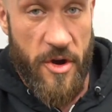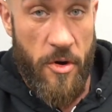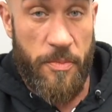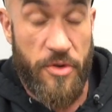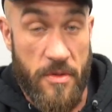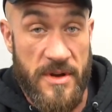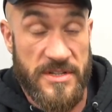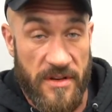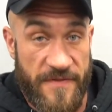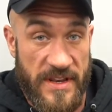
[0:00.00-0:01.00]
know, Pure
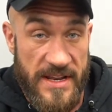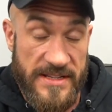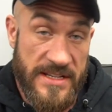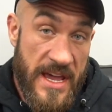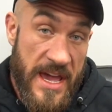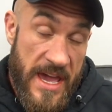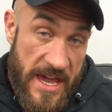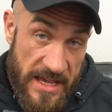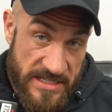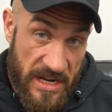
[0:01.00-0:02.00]
Muscle and Fitness
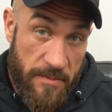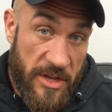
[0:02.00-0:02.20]
is going to